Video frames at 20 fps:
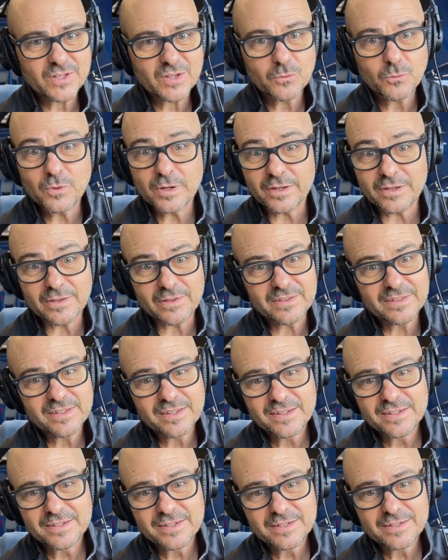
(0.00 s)
Well,
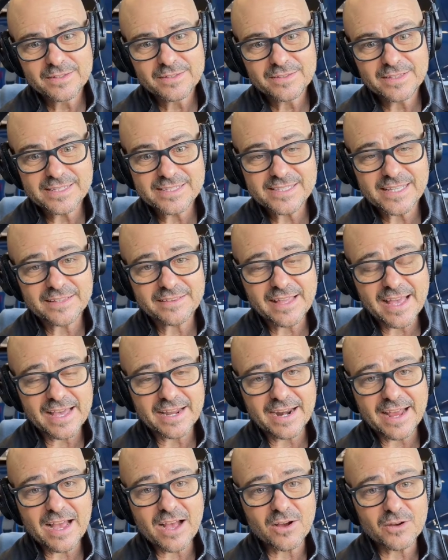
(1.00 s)
they sent that
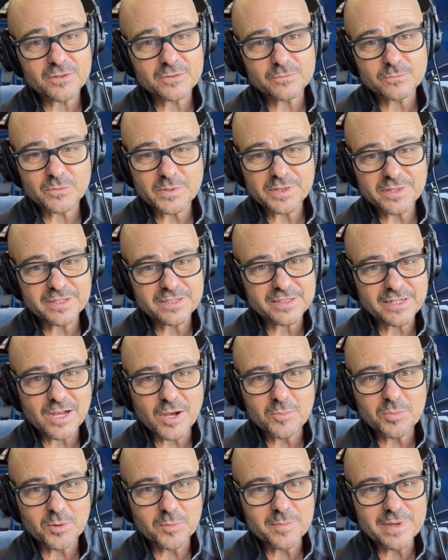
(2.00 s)
out, and within a
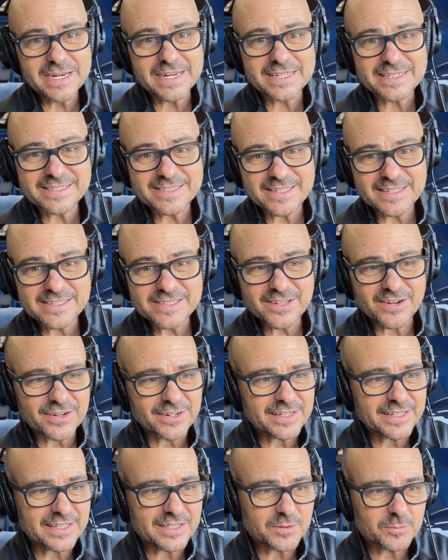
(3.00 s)
couple of minutes, they
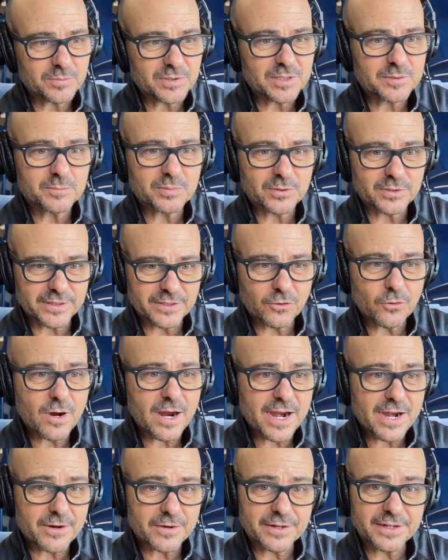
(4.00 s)
started getting people
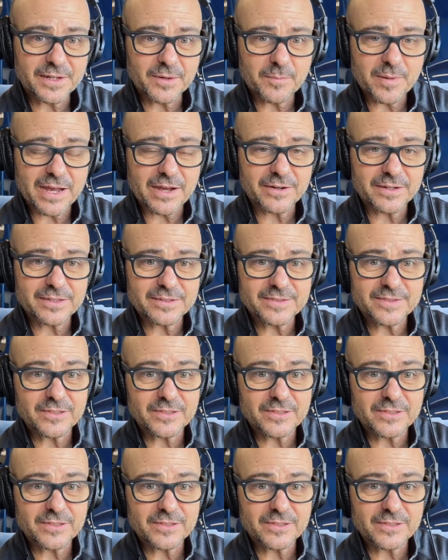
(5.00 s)
inquiring about it.